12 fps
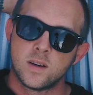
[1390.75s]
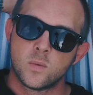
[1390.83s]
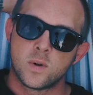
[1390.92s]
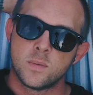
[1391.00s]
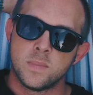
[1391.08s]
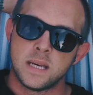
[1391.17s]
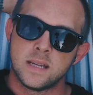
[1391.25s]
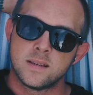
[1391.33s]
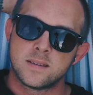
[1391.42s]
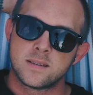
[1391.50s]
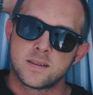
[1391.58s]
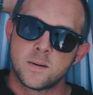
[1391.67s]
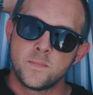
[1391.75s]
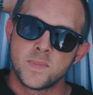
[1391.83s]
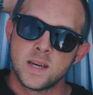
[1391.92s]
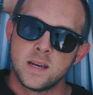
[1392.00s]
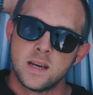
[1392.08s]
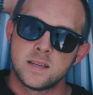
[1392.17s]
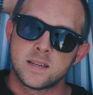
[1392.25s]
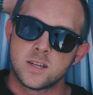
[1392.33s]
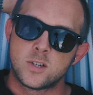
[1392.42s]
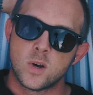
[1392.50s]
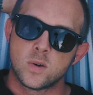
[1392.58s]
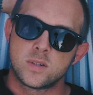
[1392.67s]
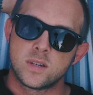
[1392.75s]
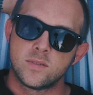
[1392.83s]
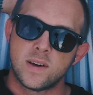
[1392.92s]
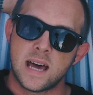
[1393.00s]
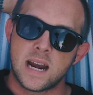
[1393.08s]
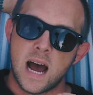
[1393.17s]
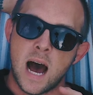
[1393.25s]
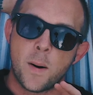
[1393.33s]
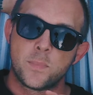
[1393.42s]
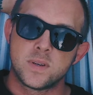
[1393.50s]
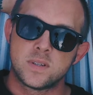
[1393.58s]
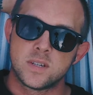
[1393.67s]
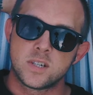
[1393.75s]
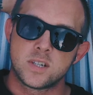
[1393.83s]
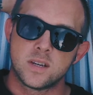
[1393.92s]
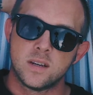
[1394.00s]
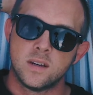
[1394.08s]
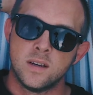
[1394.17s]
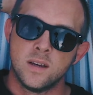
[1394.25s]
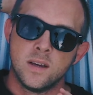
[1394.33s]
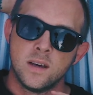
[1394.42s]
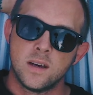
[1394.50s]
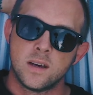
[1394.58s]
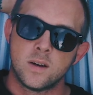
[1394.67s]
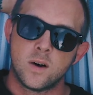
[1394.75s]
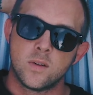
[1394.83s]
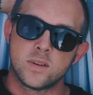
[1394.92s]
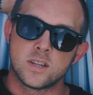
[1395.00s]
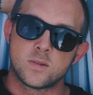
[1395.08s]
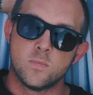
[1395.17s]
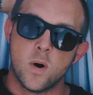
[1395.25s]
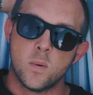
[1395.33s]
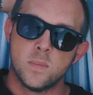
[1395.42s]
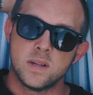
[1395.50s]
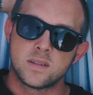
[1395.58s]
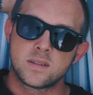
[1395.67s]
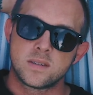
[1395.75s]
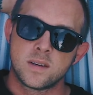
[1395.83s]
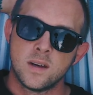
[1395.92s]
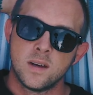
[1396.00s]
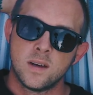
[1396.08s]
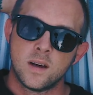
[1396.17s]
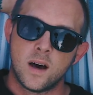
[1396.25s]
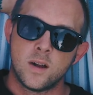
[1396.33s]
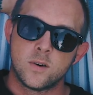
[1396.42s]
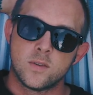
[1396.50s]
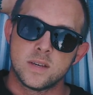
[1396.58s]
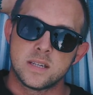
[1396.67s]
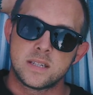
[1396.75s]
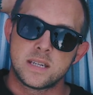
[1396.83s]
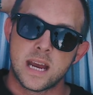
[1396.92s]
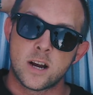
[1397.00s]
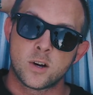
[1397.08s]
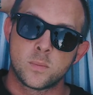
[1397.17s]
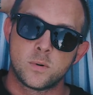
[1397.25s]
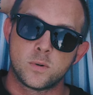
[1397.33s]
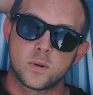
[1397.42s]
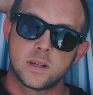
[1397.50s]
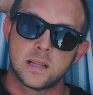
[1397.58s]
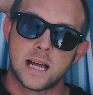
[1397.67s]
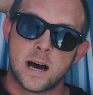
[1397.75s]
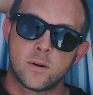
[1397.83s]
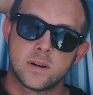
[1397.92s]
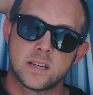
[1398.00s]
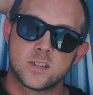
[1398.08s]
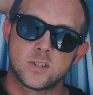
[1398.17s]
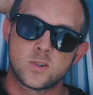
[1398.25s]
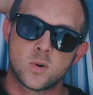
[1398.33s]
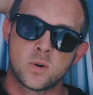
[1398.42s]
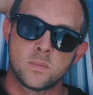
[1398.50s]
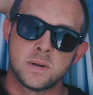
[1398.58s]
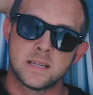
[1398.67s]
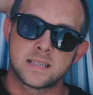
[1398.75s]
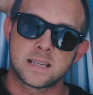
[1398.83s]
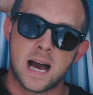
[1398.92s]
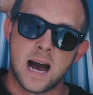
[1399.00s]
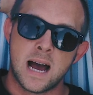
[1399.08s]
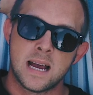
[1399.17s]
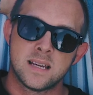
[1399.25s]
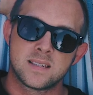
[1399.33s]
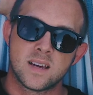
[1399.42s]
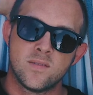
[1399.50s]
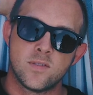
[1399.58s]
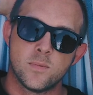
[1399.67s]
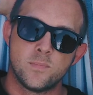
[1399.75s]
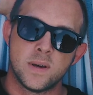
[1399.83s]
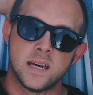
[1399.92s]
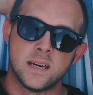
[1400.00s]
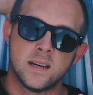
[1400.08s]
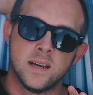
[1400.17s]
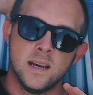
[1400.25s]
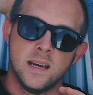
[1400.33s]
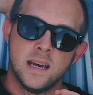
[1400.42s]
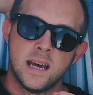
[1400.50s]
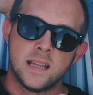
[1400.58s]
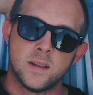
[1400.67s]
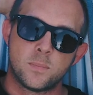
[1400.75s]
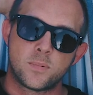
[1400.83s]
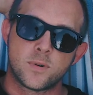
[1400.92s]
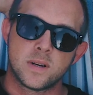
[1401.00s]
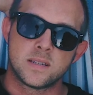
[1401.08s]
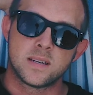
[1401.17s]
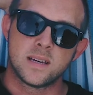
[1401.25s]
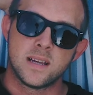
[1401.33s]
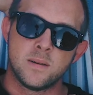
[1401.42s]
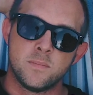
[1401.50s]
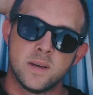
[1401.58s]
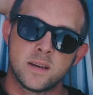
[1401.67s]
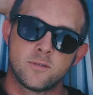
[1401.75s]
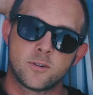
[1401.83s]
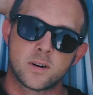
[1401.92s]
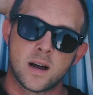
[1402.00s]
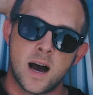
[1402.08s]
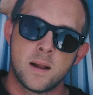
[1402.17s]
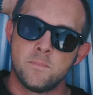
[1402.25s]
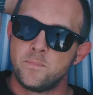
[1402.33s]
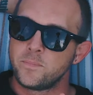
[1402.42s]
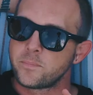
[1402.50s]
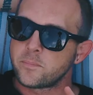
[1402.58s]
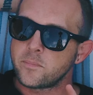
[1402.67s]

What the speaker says: what it means is that Joseph had opposition in all these moments under these terrible, cloudy, stormy skies of the pit and the prison and being forgotten.